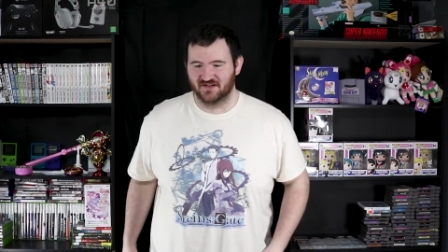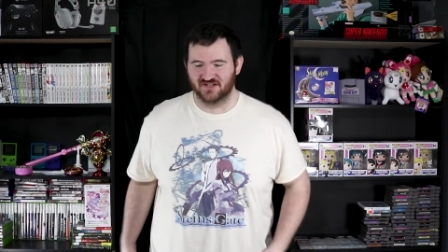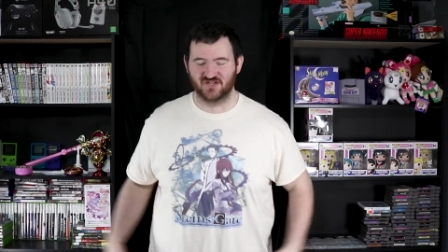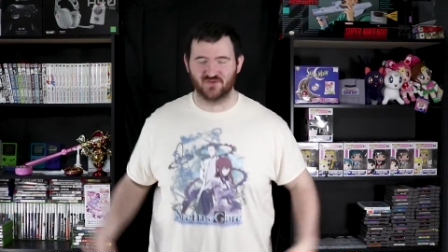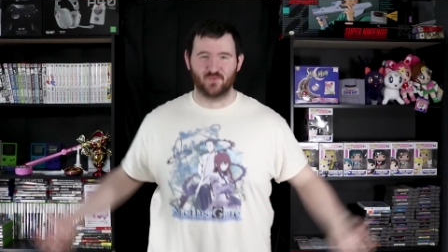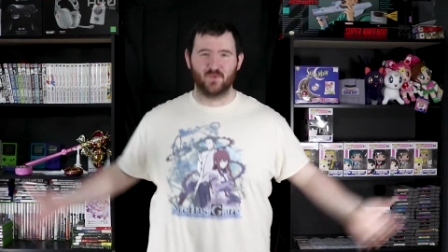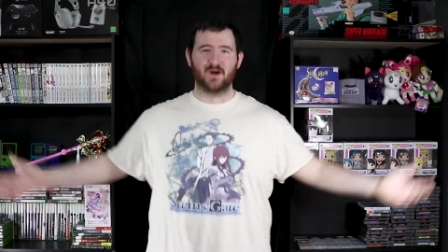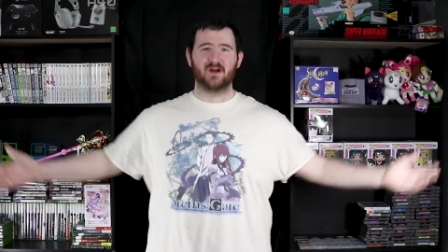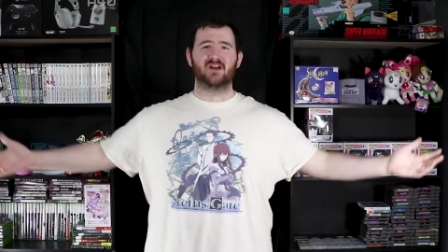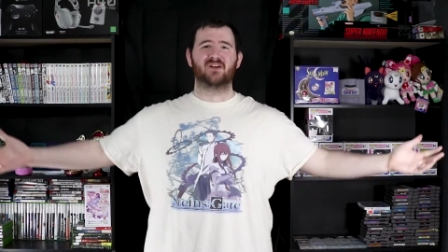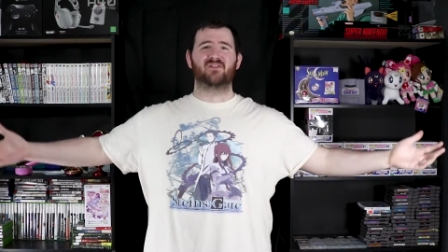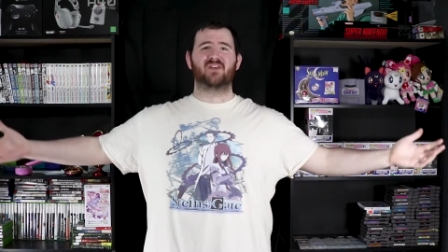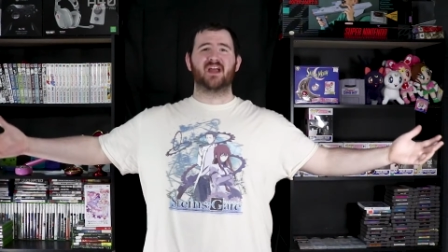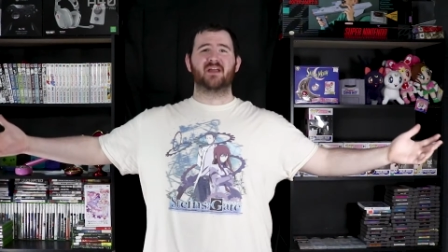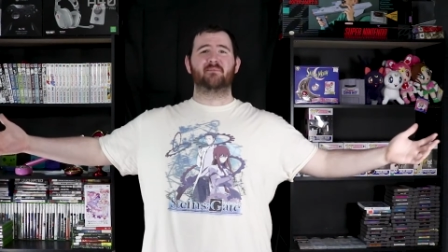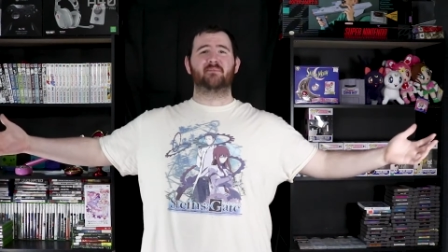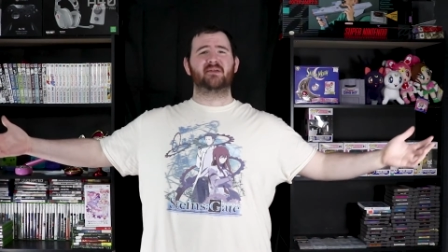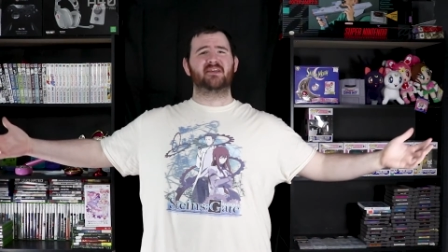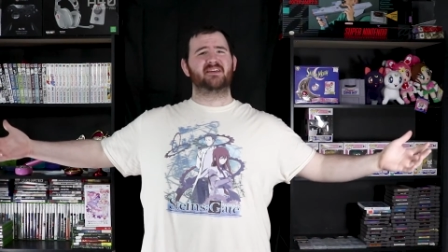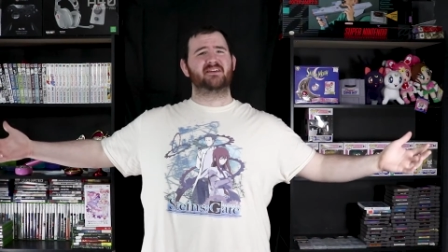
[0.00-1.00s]
So where have
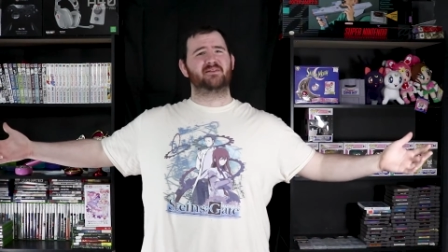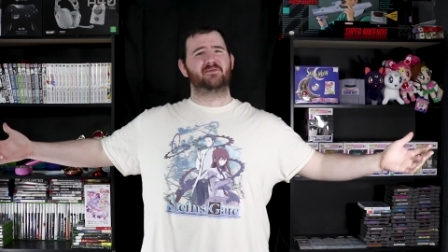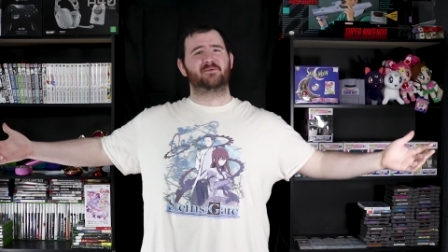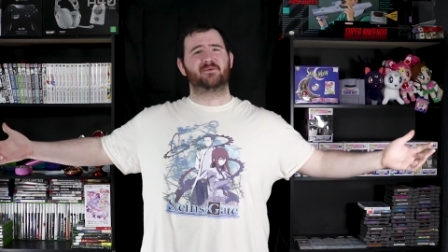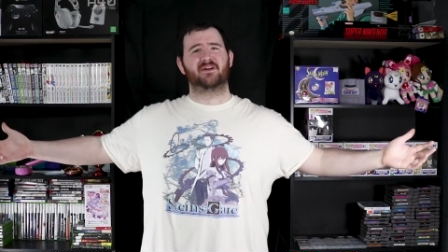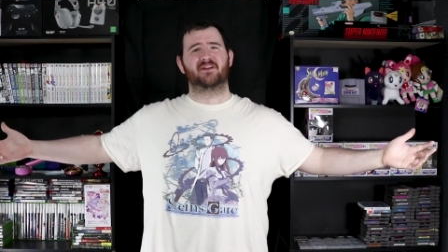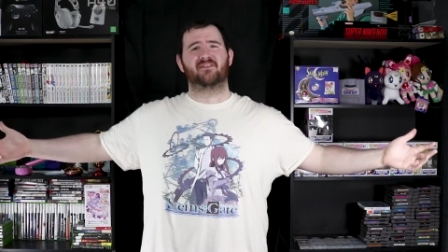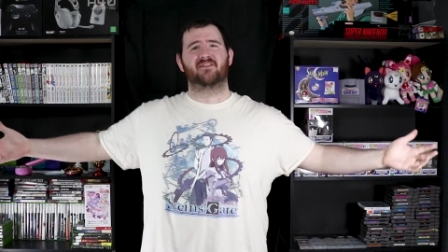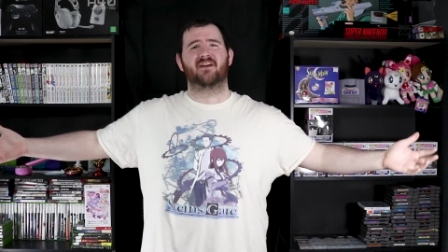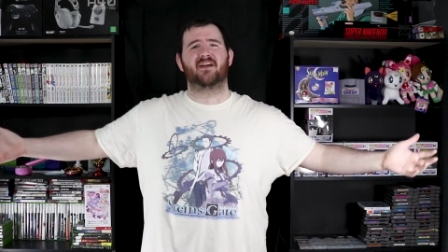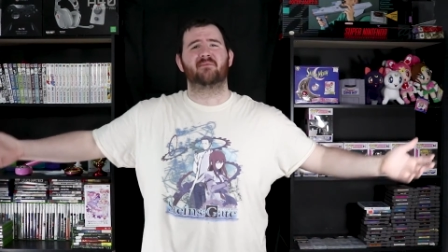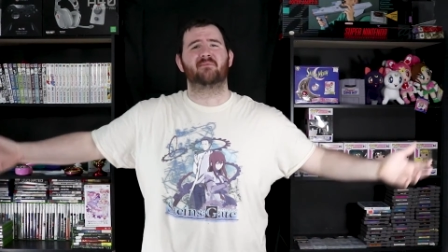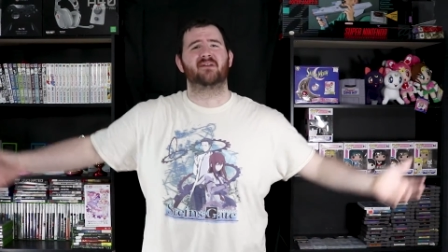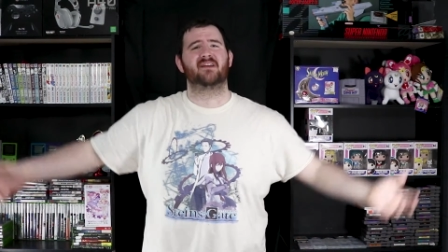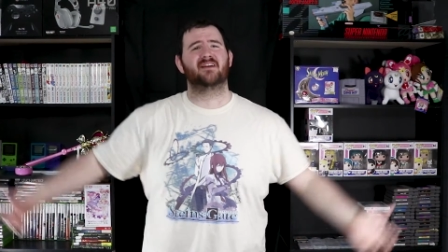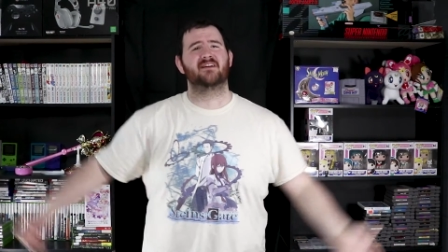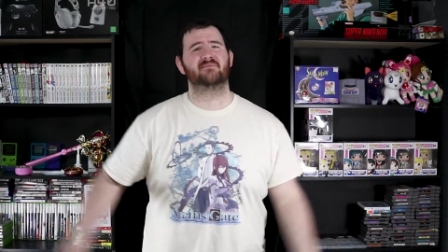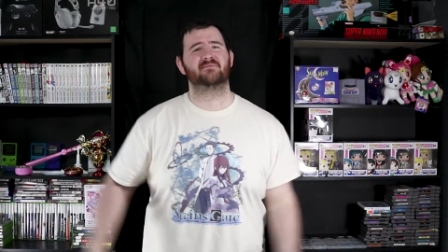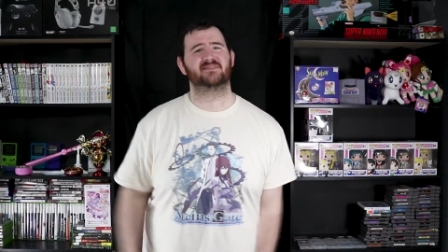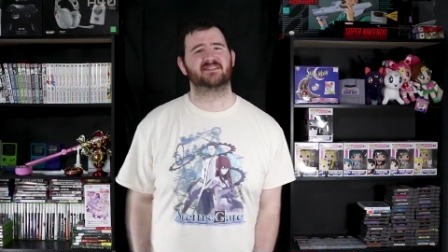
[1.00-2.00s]
I been? What have I
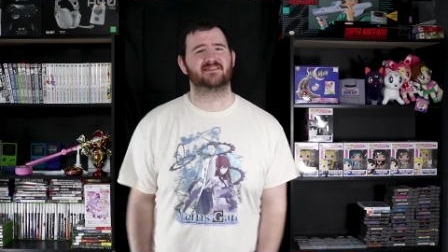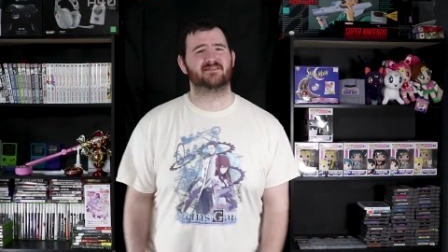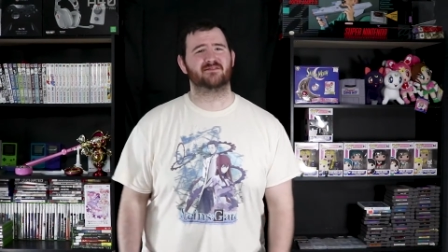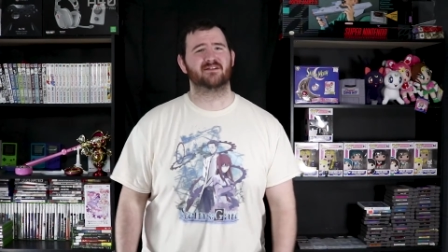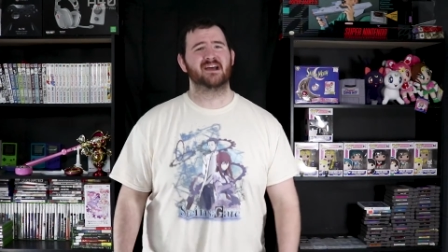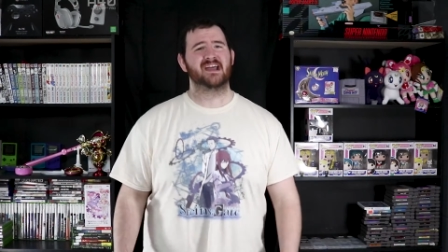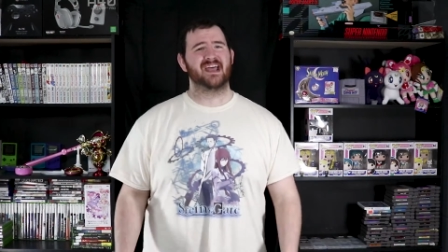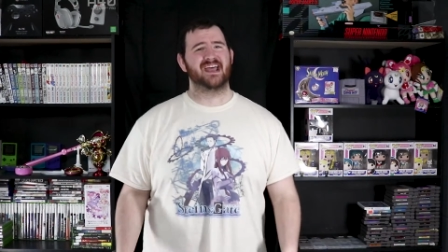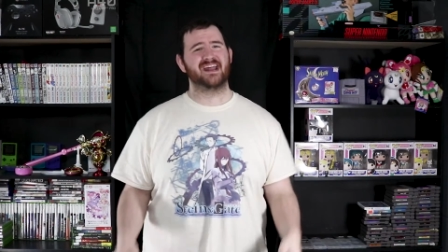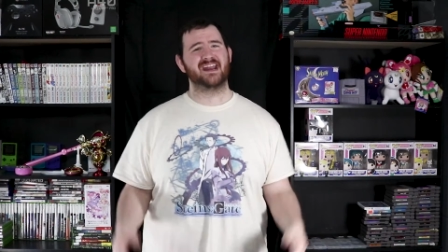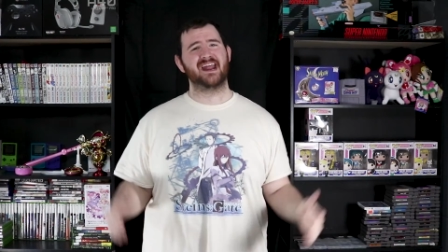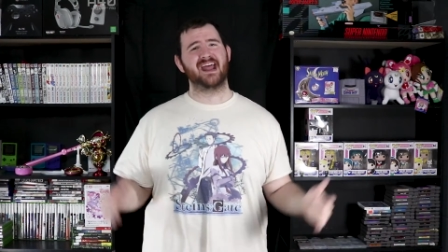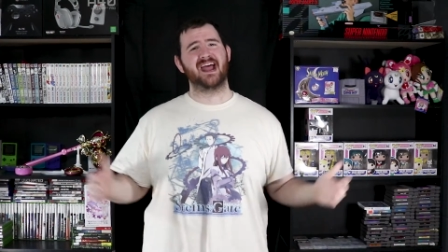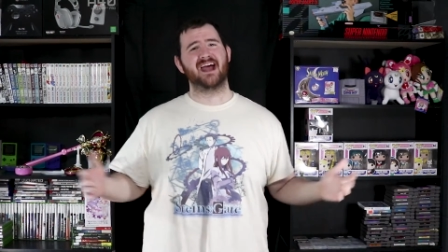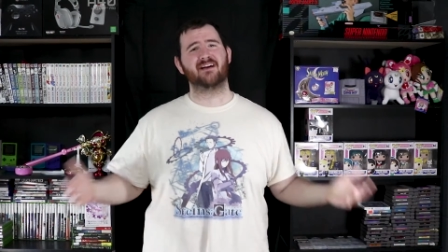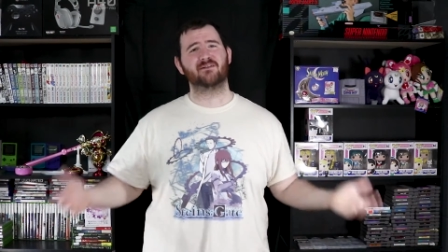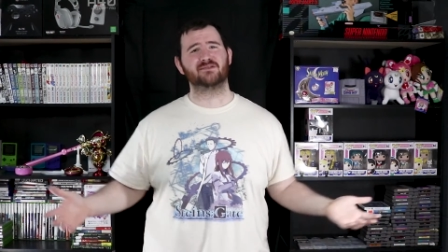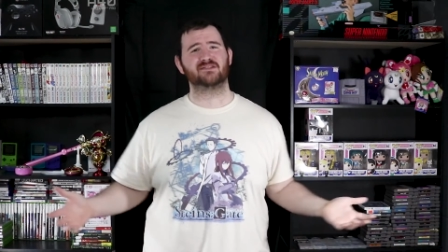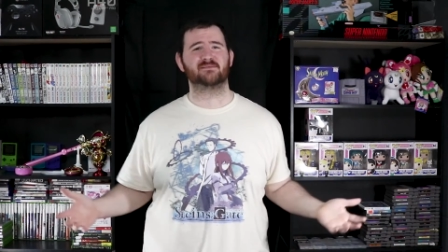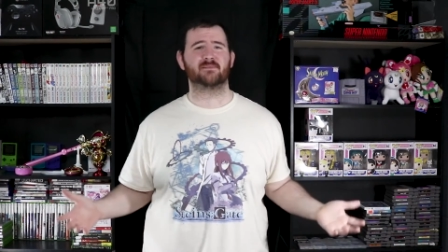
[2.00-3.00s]
been up to? And
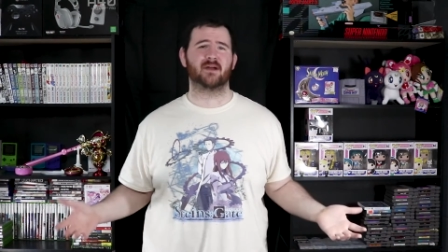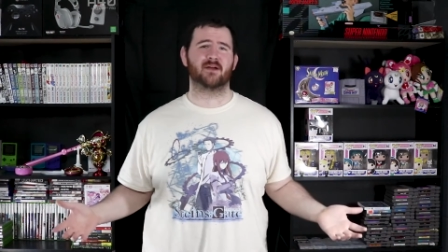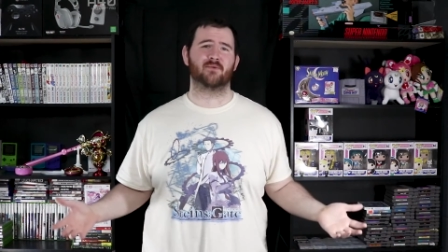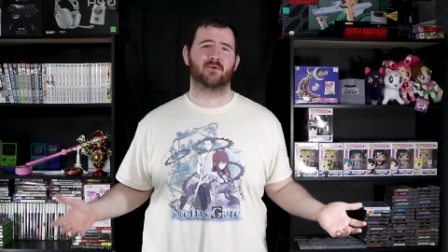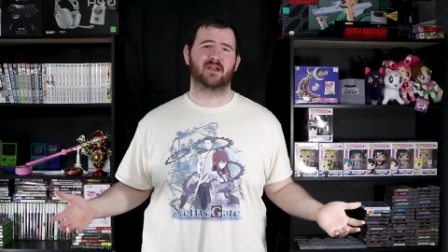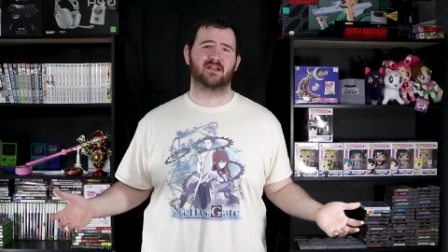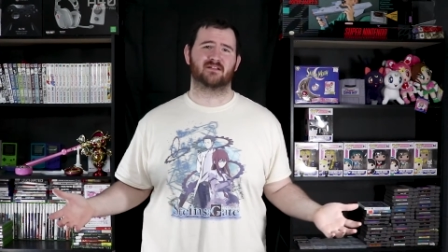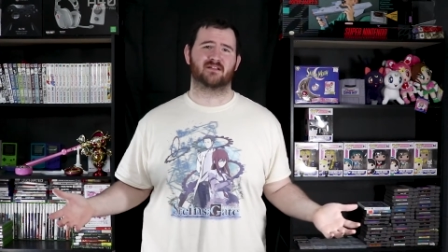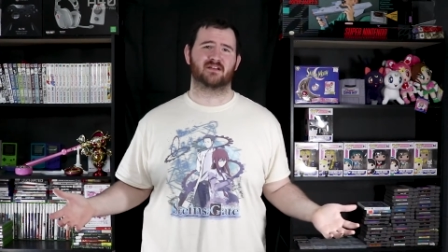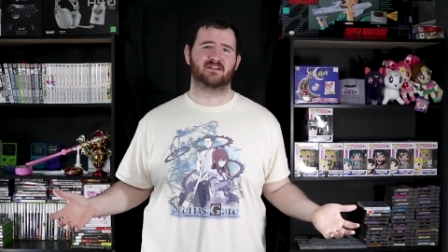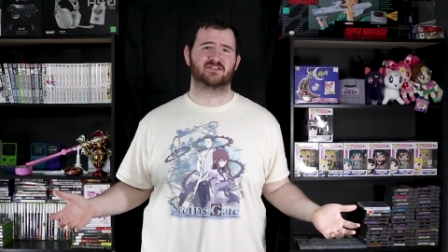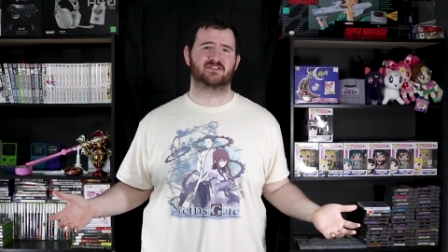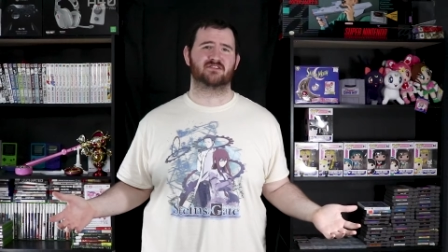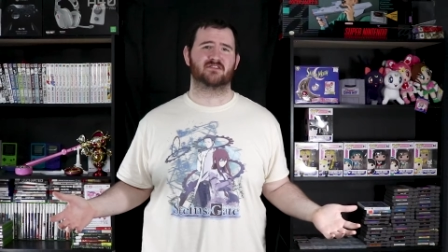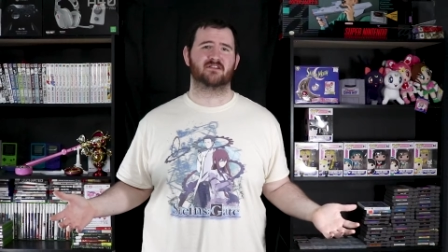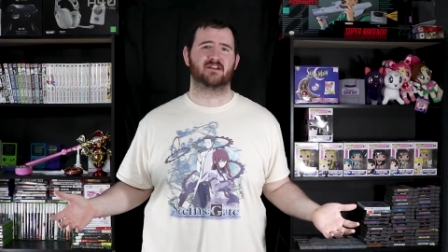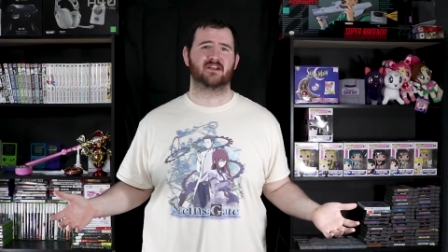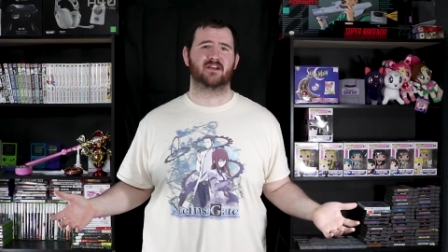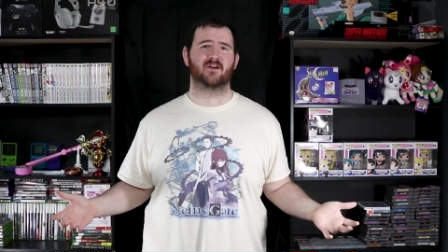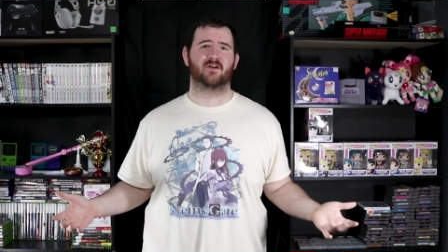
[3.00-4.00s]
how is my weight loss
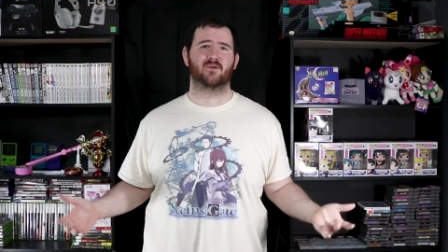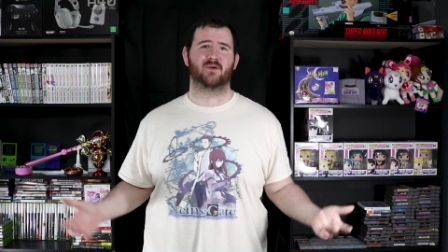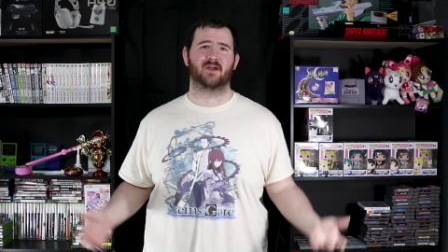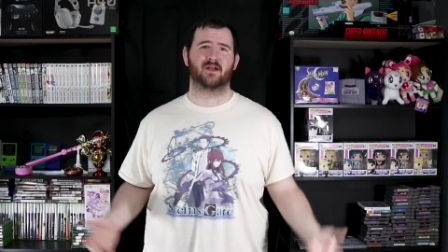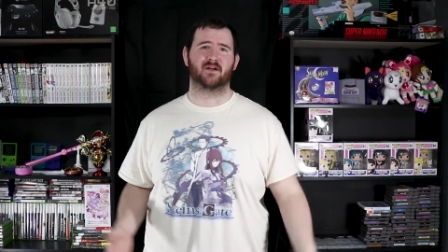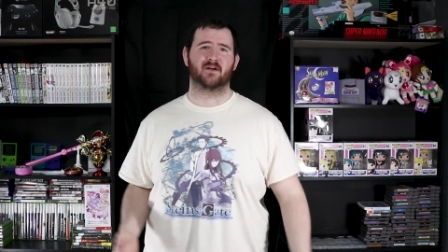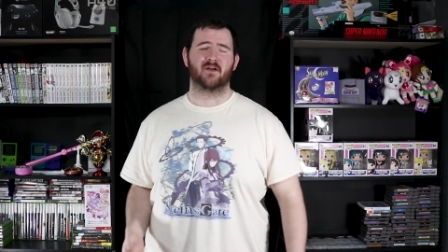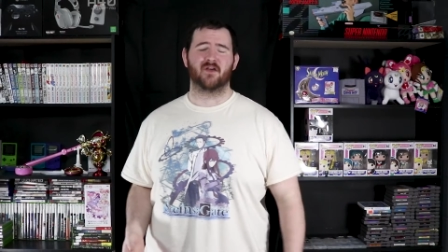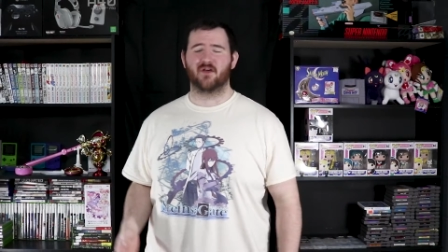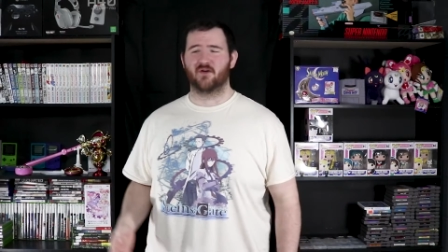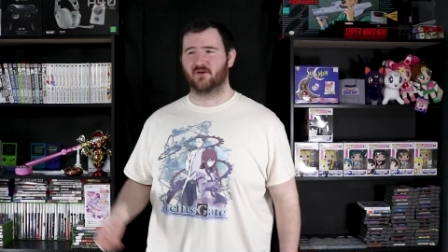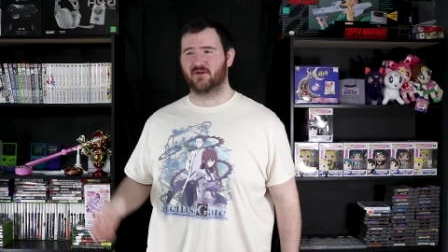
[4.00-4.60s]
journey going?